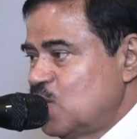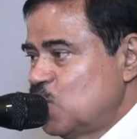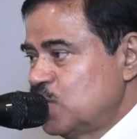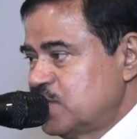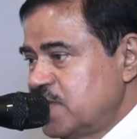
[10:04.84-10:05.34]

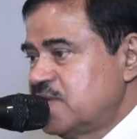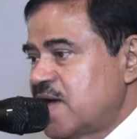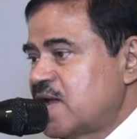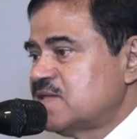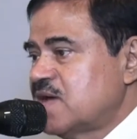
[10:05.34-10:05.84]
we did
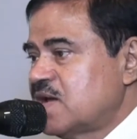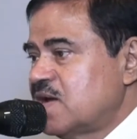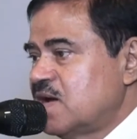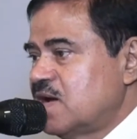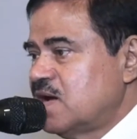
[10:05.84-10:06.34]
another
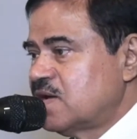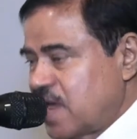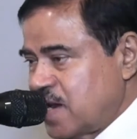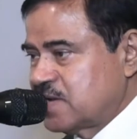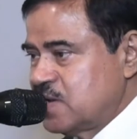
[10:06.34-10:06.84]

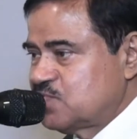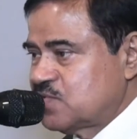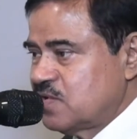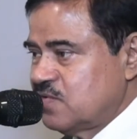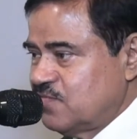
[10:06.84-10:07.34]

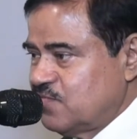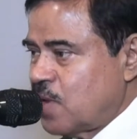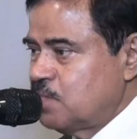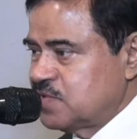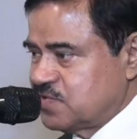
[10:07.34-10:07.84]
directives
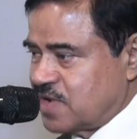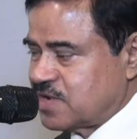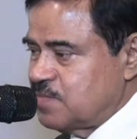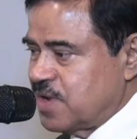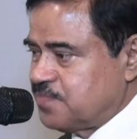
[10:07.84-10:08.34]
from the
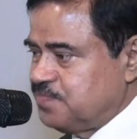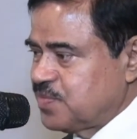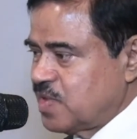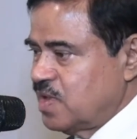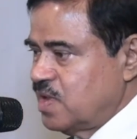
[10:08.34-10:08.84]
central bank.
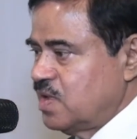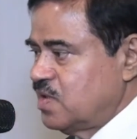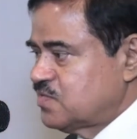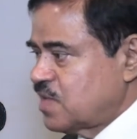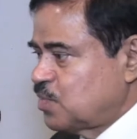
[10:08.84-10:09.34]

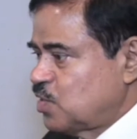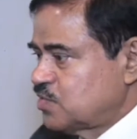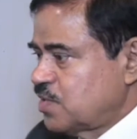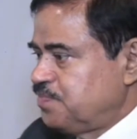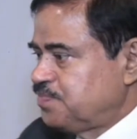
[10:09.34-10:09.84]

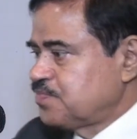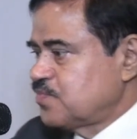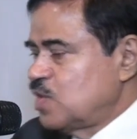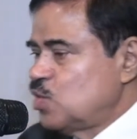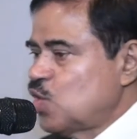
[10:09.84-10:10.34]
Suppose
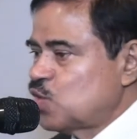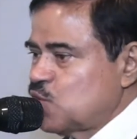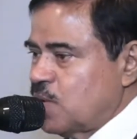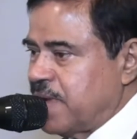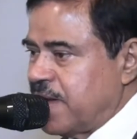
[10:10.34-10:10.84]
mm, you go
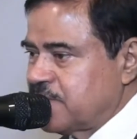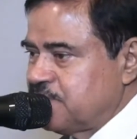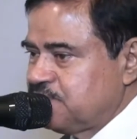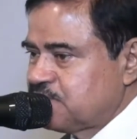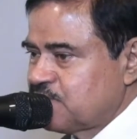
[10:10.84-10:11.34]
to a bank,
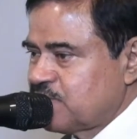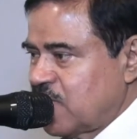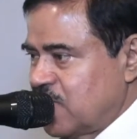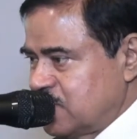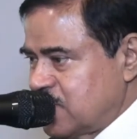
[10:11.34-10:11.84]

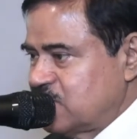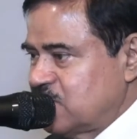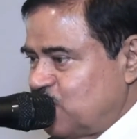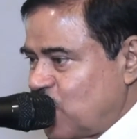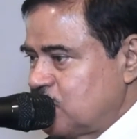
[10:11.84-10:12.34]
there is
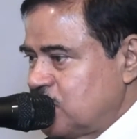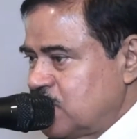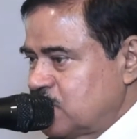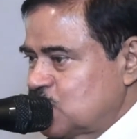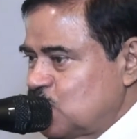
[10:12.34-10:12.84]
a form
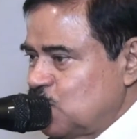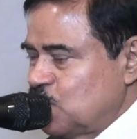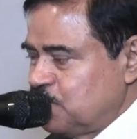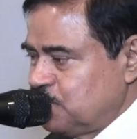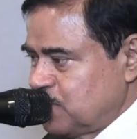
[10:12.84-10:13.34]

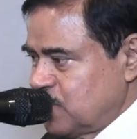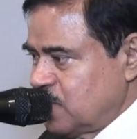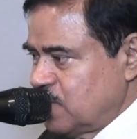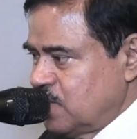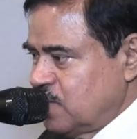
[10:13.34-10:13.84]
to
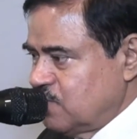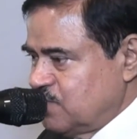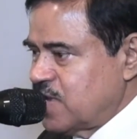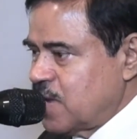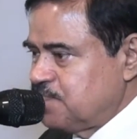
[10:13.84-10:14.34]

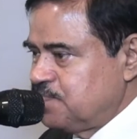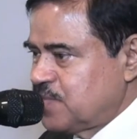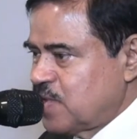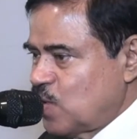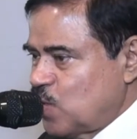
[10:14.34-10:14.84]
fill up
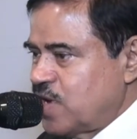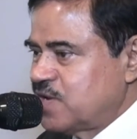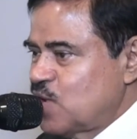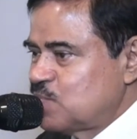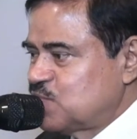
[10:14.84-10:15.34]
where
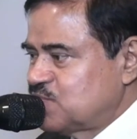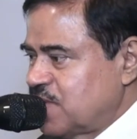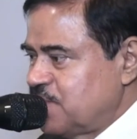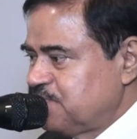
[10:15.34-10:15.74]
you have to say